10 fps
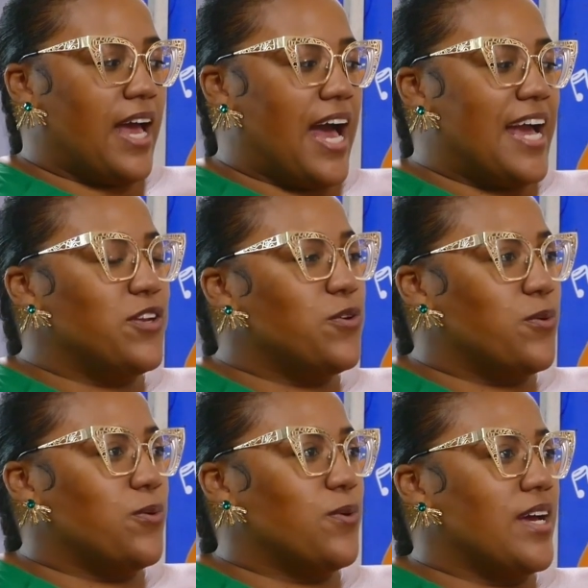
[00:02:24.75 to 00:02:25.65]
I
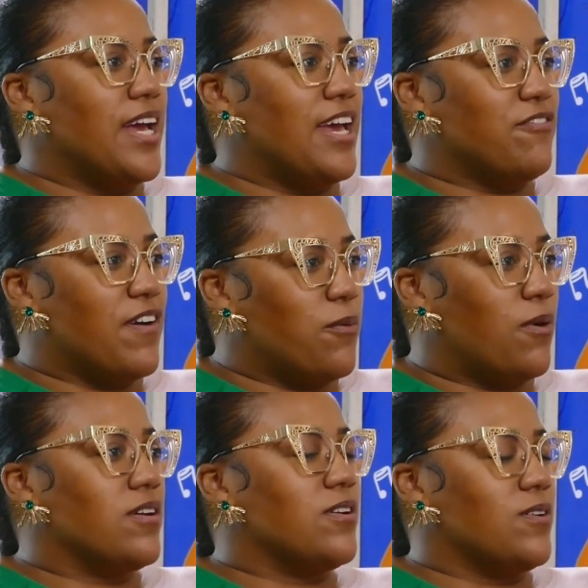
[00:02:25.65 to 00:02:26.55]
know if I
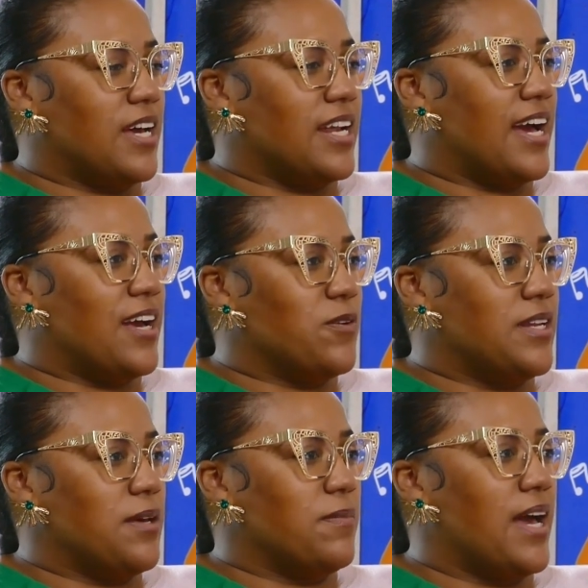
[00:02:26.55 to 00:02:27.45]
walk down that aisle with
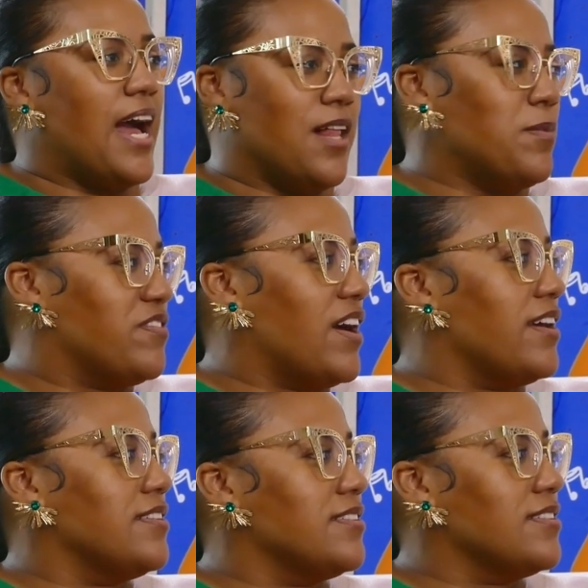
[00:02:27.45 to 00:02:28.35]
them, I'll be fine.